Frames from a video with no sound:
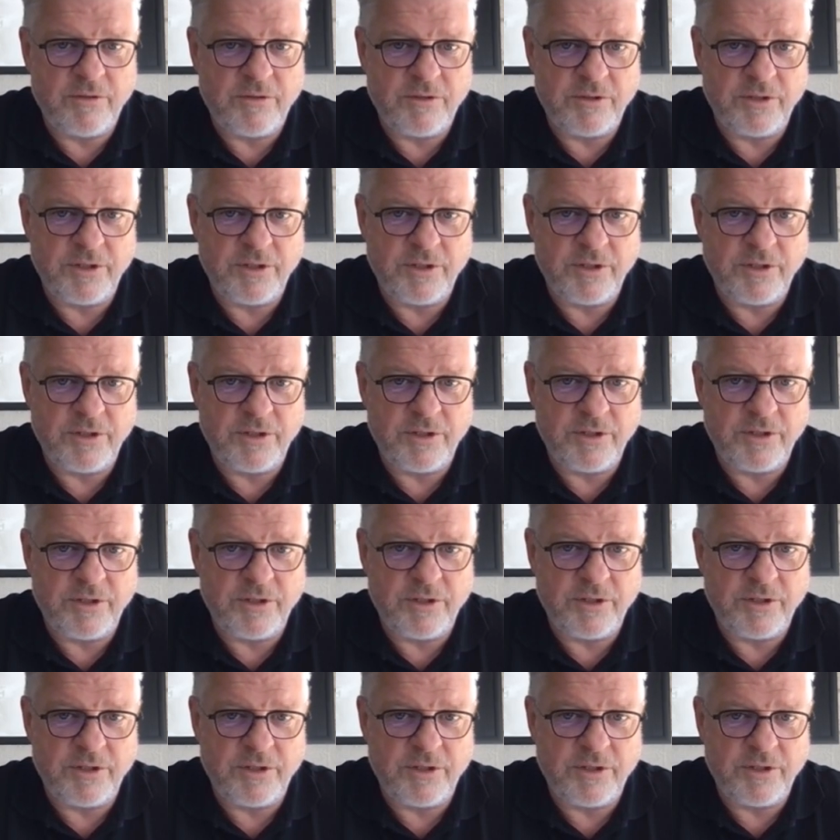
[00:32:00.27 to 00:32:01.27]
orders,
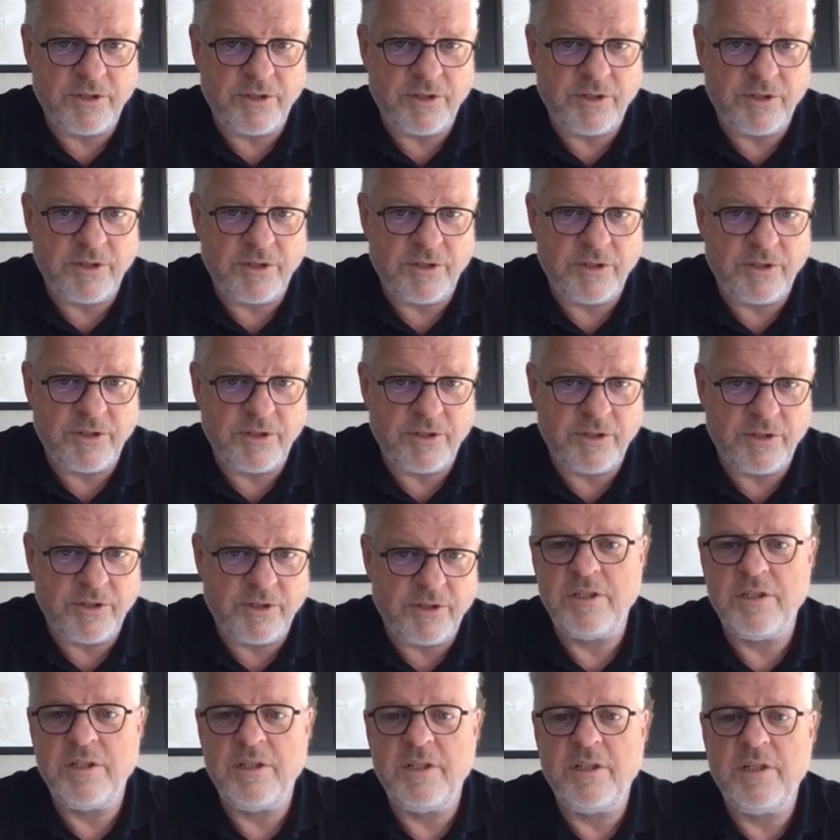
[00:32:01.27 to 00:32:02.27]
of
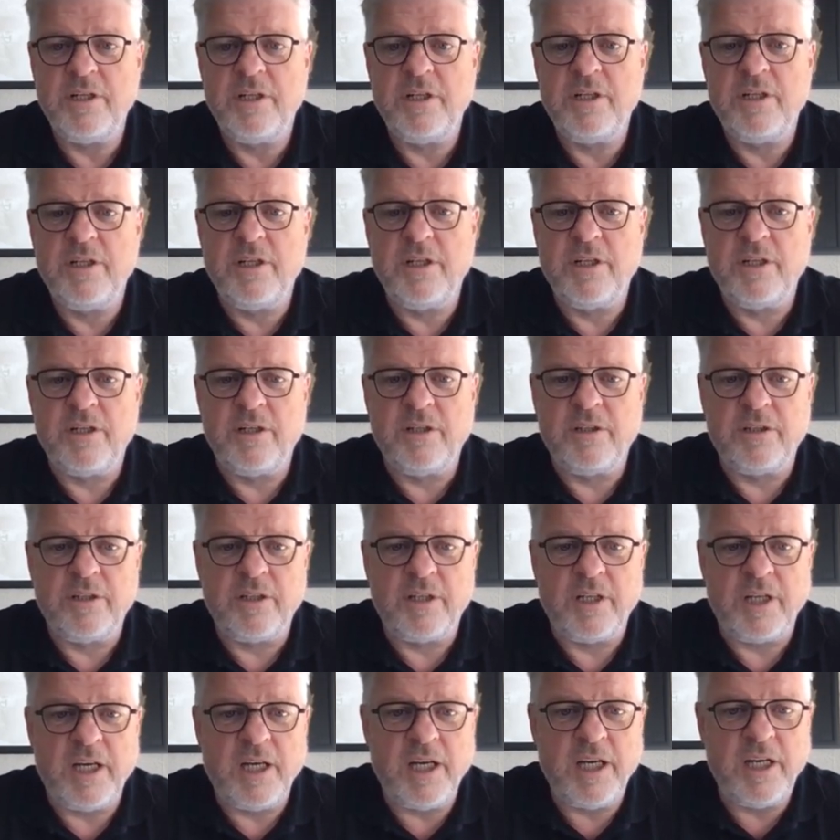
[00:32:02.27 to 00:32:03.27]
which
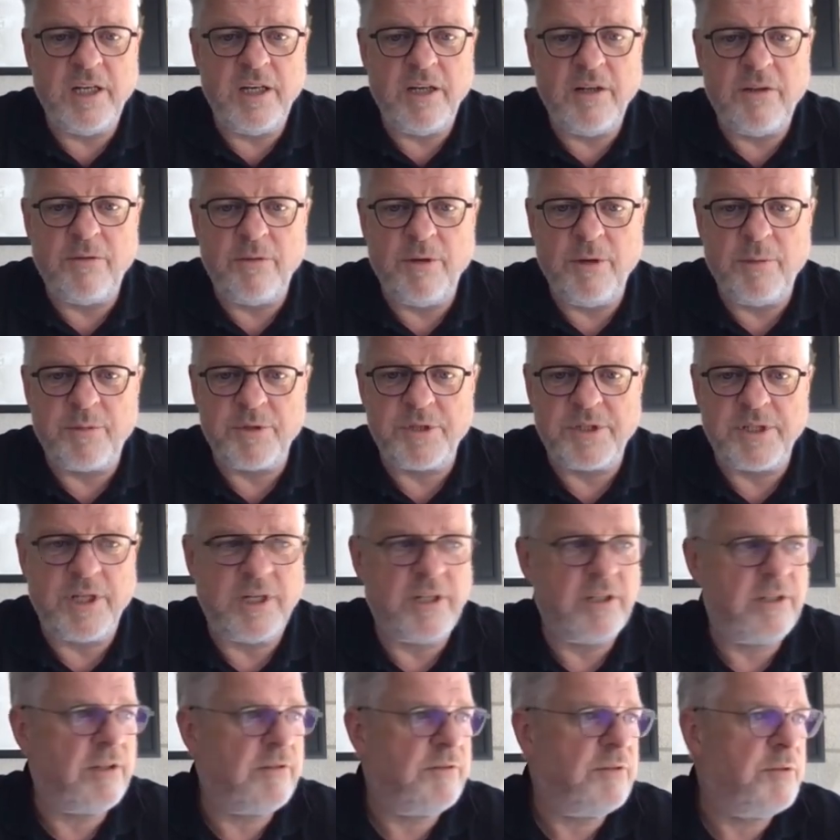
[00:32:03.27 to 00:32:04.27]

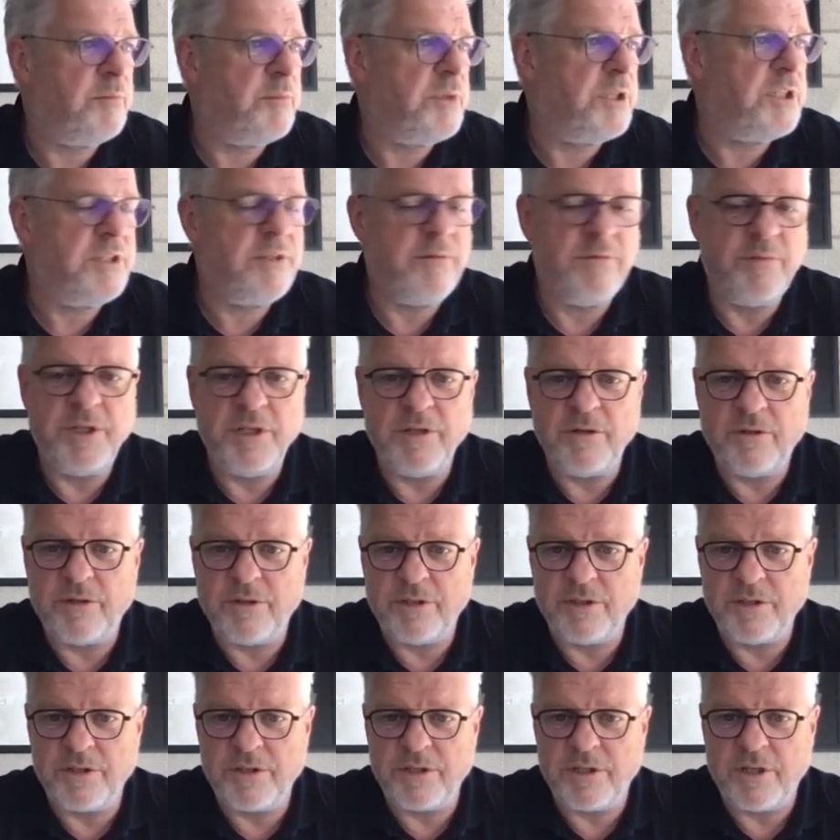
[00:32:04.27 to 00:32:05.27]
83% of the PCB
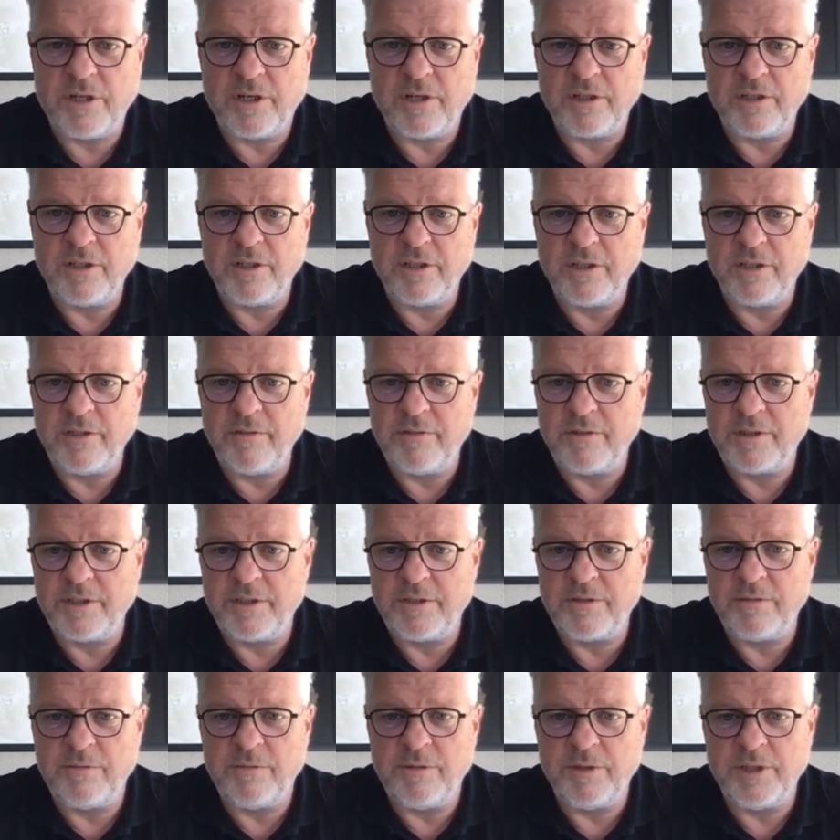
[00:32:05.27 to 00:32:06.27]
orders are
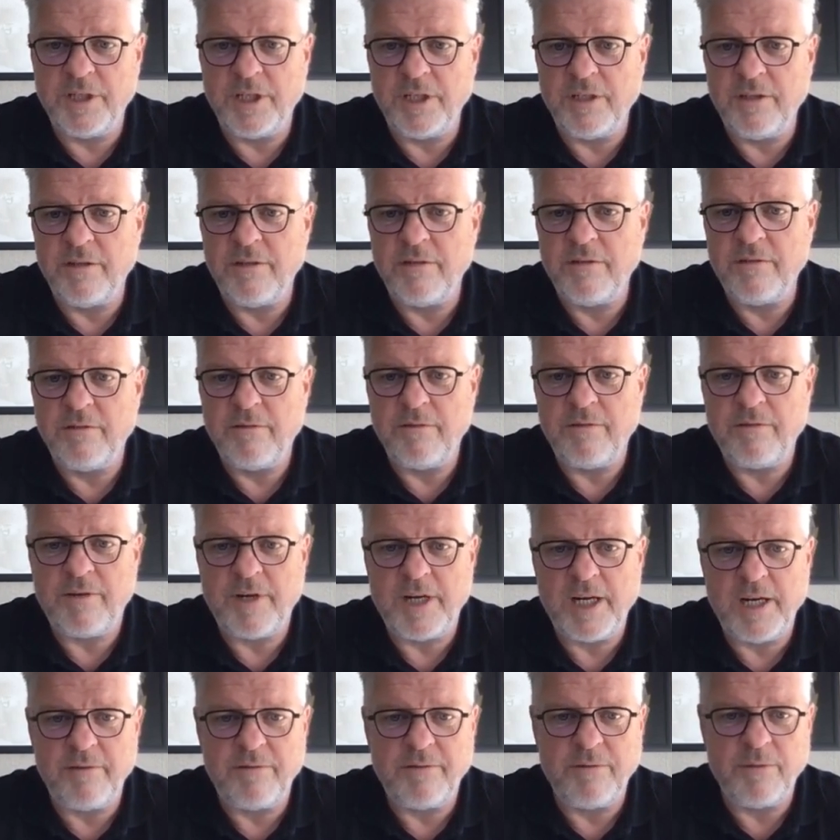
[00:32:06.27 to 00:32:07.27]
delivered within
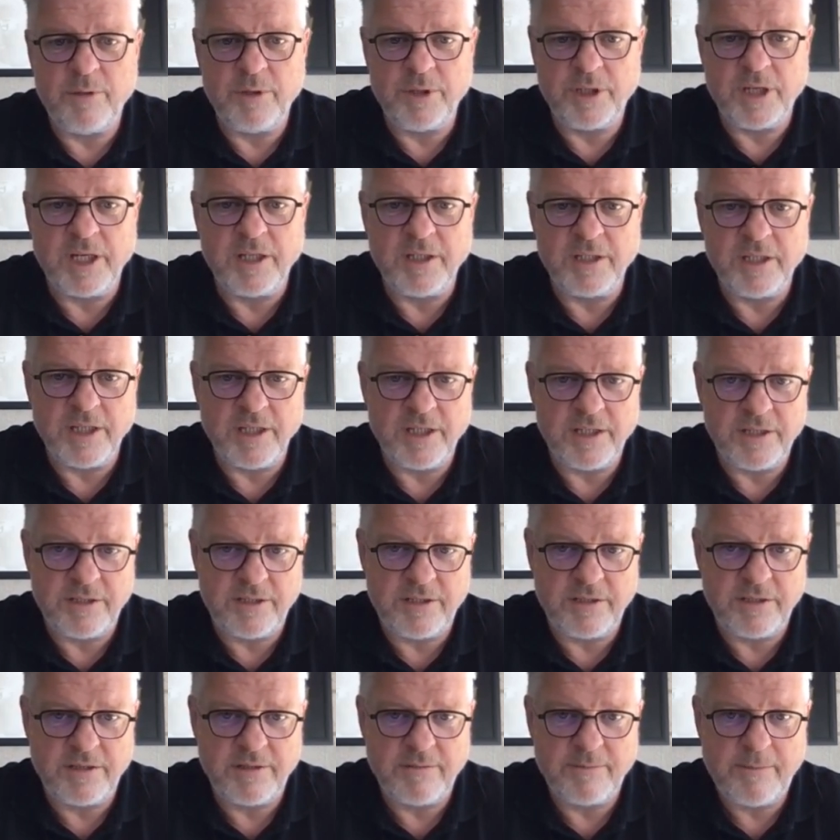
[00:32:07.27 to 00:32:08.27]
5 working
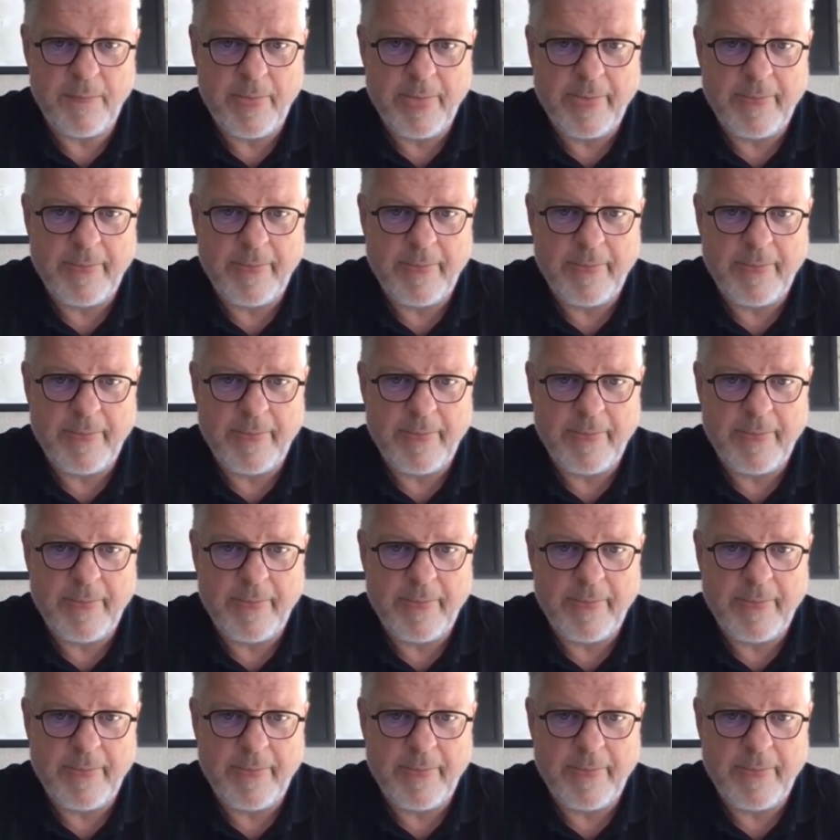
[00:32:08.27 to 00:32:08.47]
days.